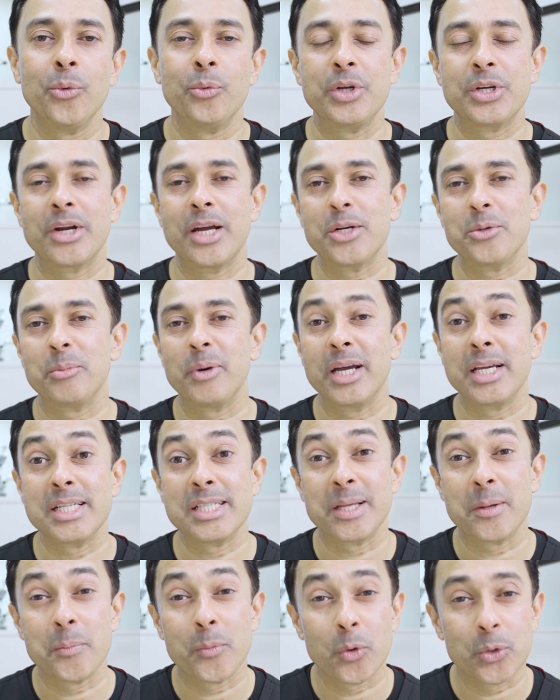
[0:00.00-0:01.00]
we try to buy
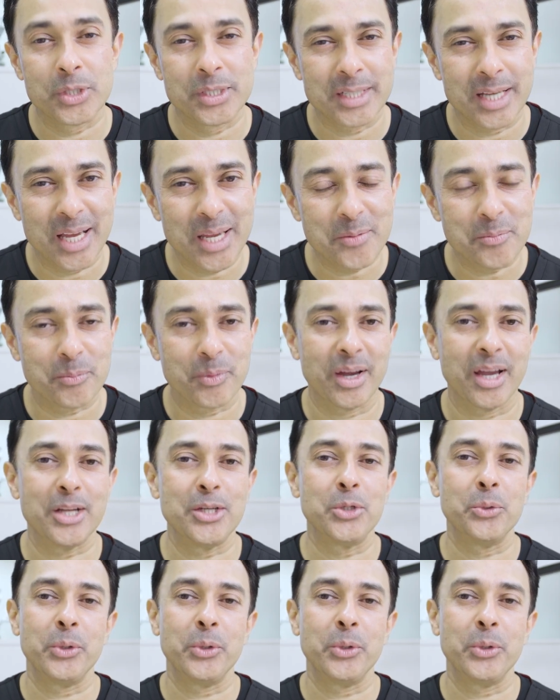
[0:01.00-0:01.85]
some more time by